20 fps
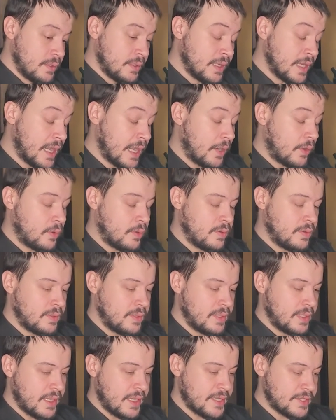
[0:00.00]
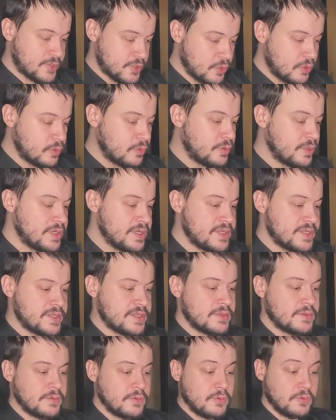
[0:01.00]
Now, as
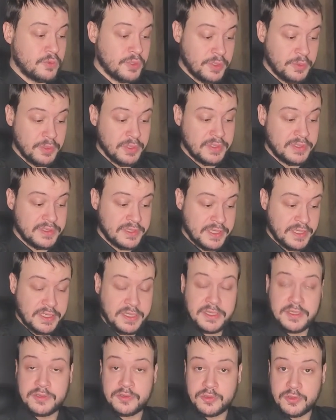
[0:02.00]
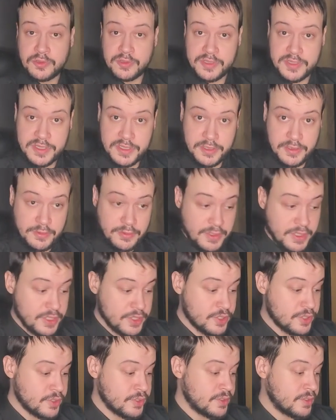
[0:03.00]
always, we will take into
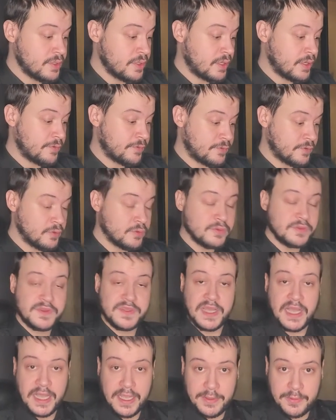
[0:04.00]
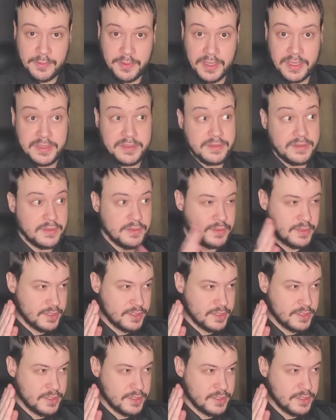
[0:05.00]
consideration a few direct,